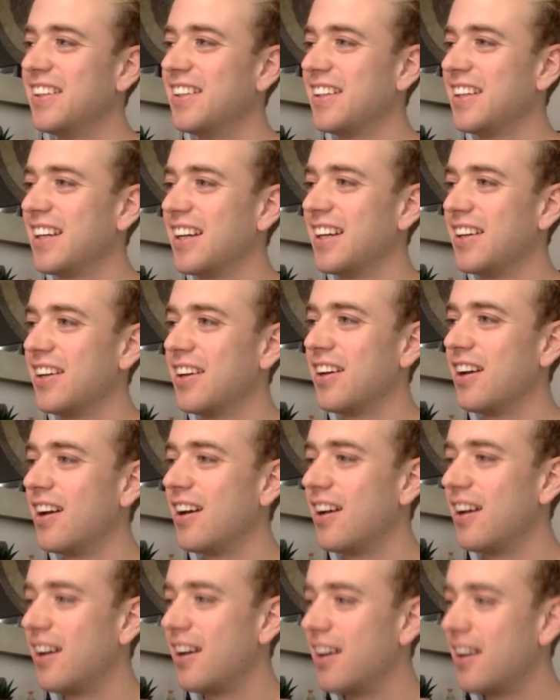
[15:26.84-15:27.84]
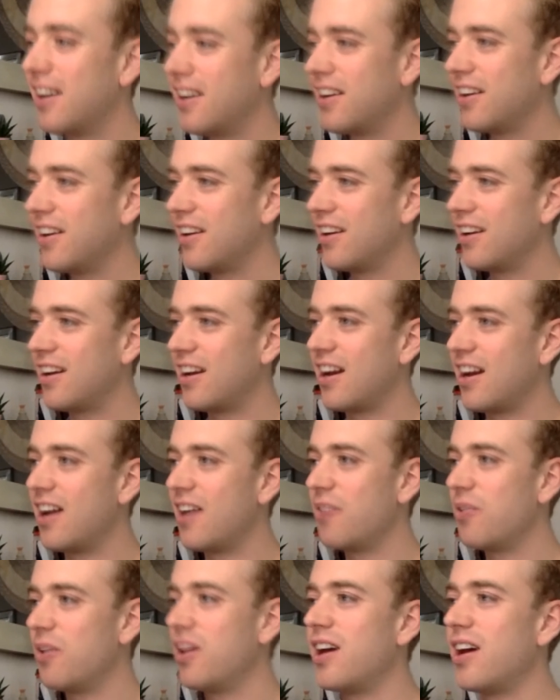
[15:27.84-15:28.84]
Okay.
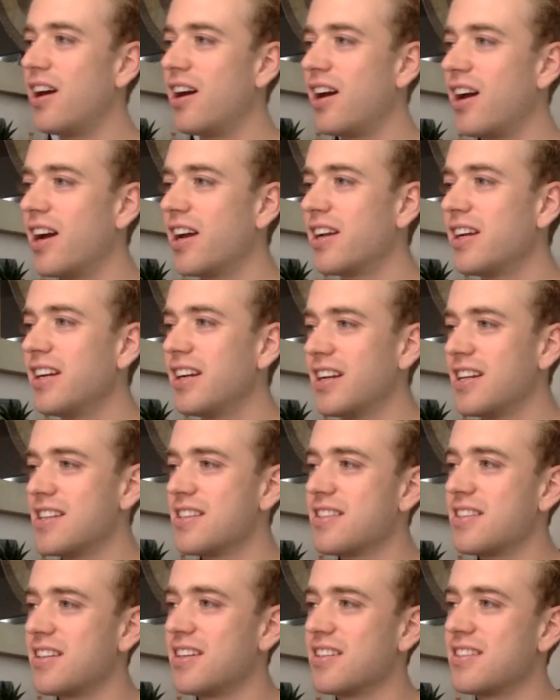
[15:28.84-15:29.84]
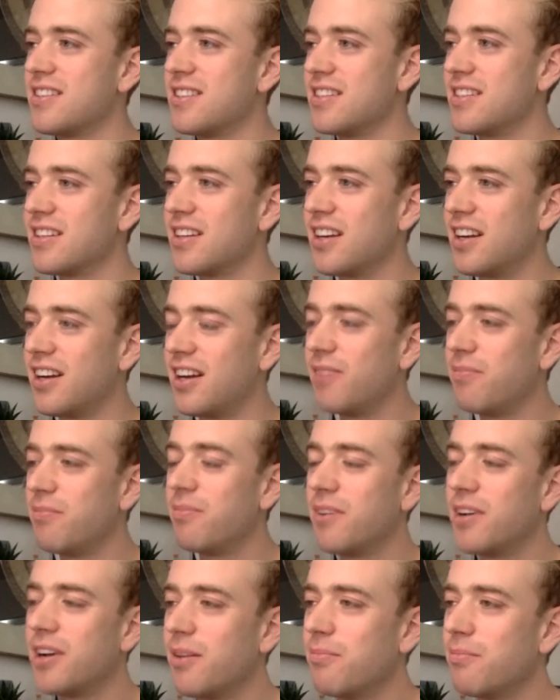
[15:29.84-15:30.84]
Well, I can get us started.
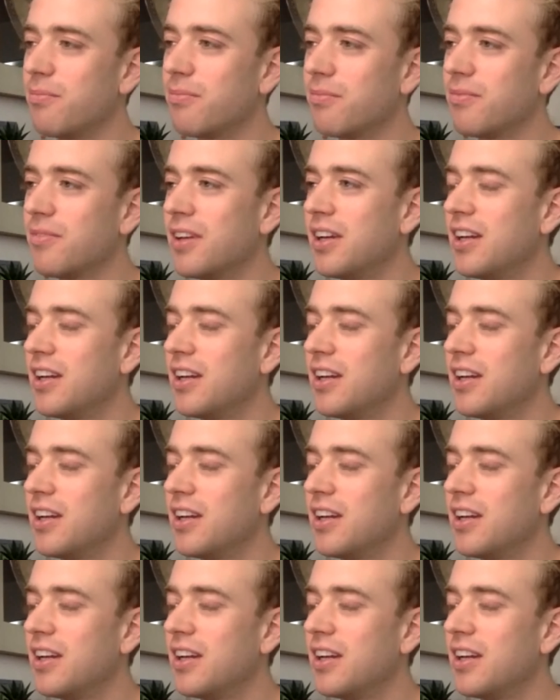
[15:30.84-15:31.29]
I'm